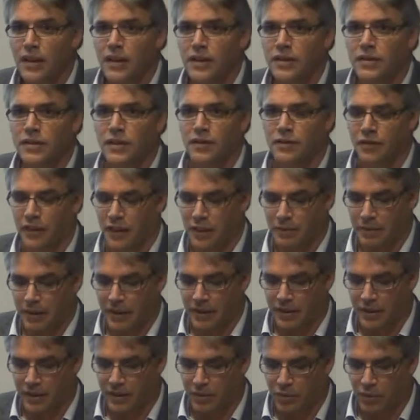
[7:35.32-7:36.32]
So
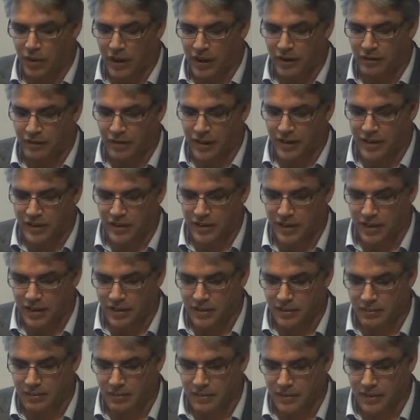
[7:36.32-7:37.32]
fundamentally, why invest in
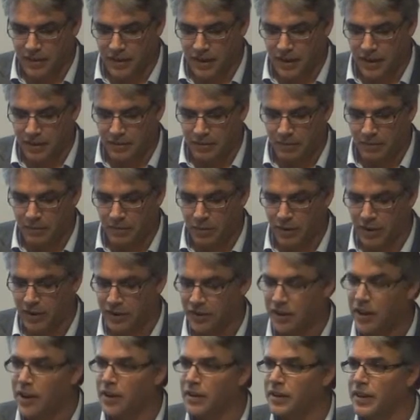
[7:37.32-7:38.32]
S&E? Well, the
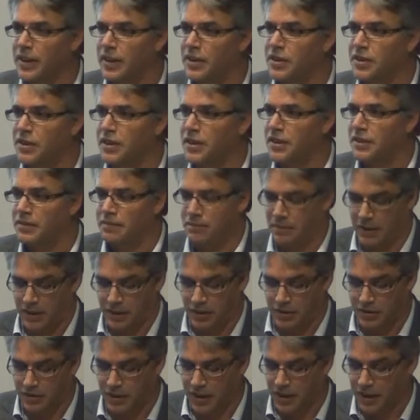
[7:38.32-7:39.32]
tidal energy
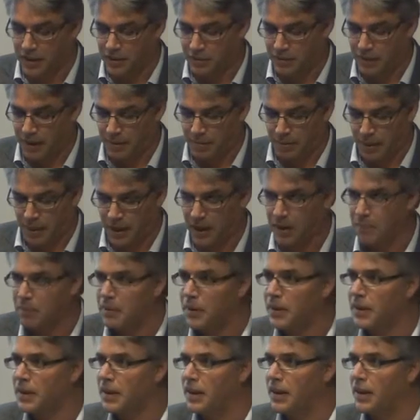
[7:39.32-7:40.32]
industry is ramping
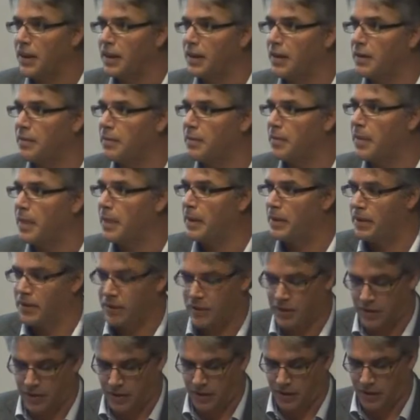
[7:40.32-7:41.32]
up. There
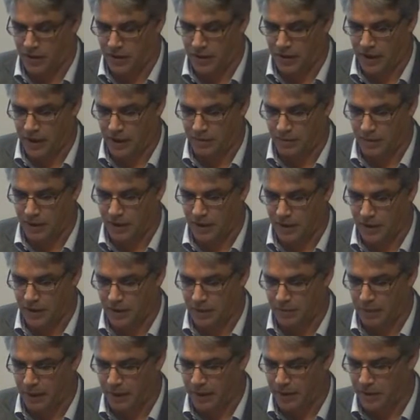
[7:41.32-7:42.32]
is a lot happening in the
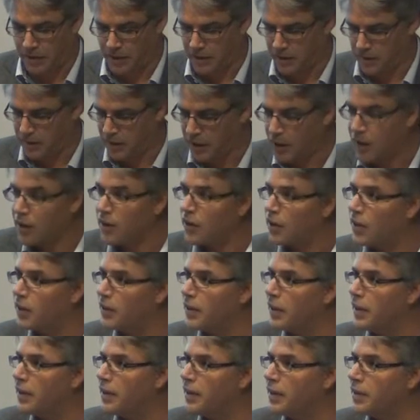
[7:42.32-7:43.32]
space, and
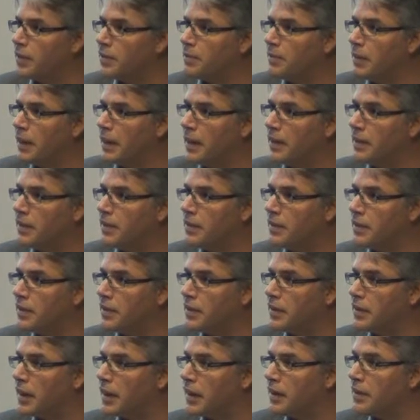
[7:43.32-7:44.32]
although there's been
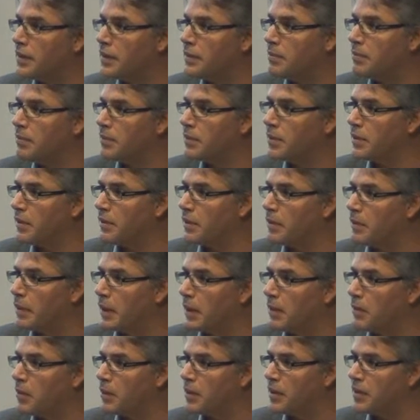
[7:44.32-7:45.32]
some of the
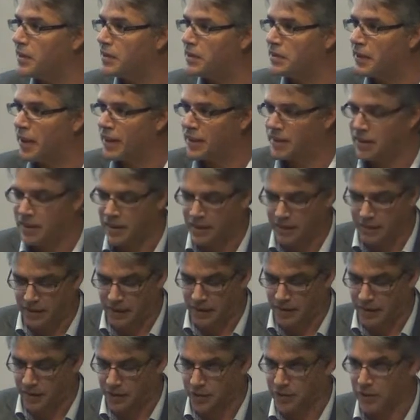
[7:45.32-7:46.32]
bigger boys exiting,
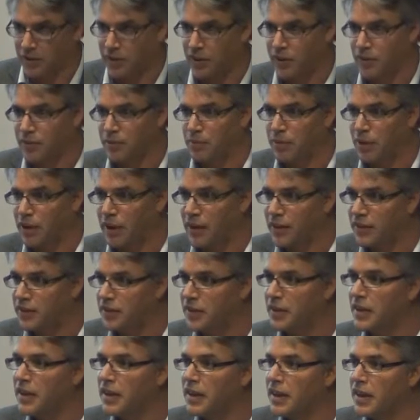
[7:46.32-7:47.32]
that's also no
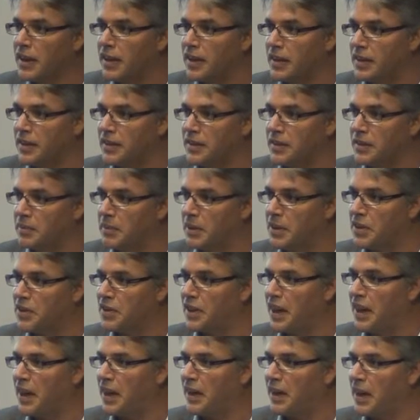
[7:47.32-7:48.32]
surprise. There's a bit of
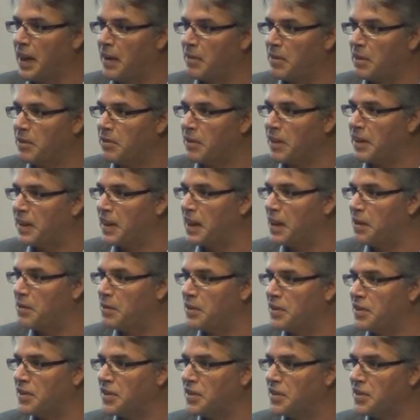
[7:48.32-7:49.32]
shakeout happening right now,
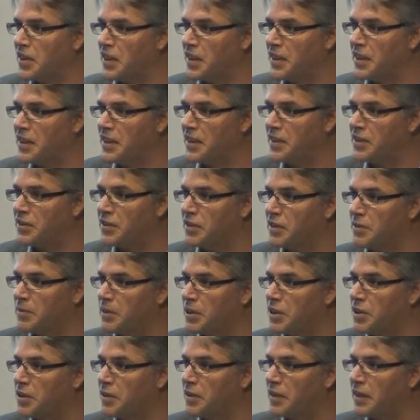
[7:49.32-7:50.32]
which is a sign that the industry is
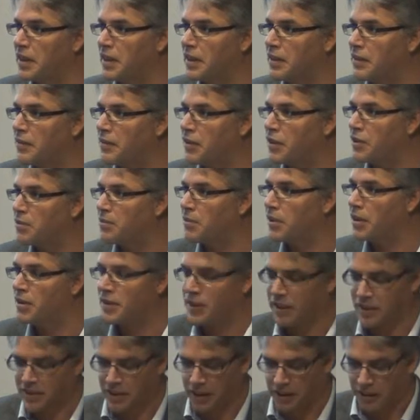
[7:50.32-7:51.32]
maturing and the first
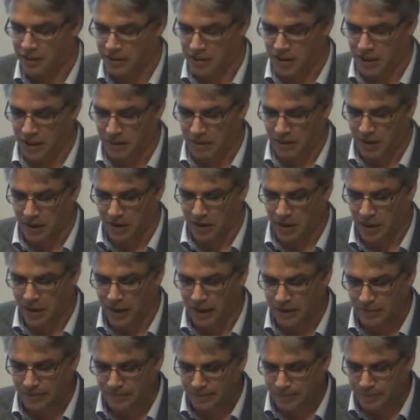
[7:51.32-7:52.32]
projects are actually coming
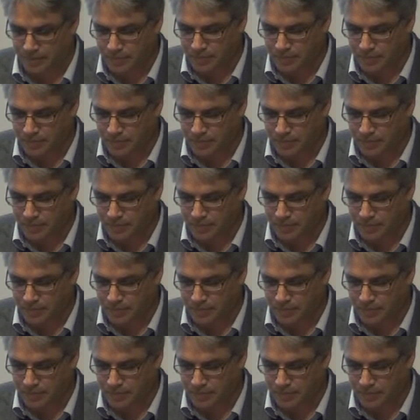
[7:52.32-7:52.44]
online.